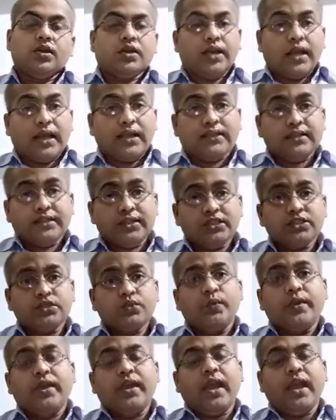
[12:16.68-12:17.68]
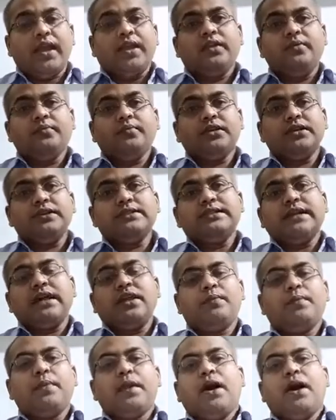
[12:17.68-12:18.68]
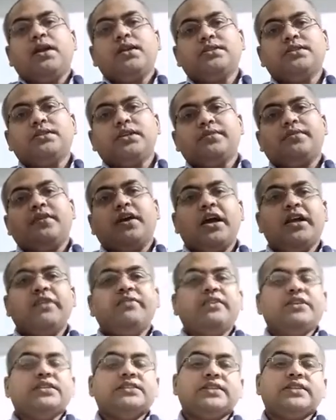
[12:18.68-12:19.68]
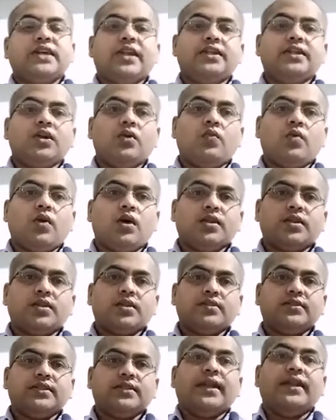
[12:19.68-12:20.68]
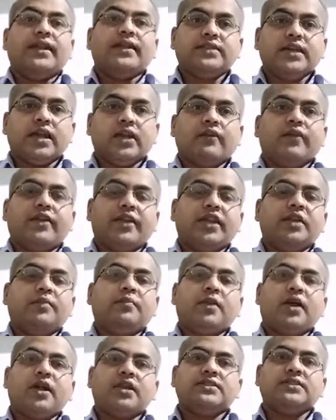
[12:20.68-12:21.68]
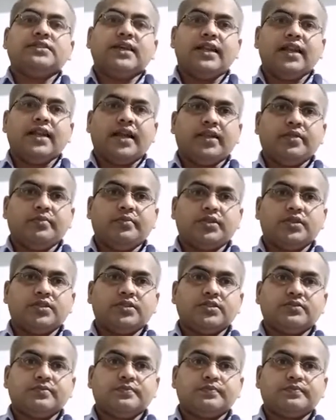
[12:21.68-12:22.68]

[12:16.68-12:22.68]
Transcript: and this way animals and plants survive inside the water, that is aquatic plants and animals.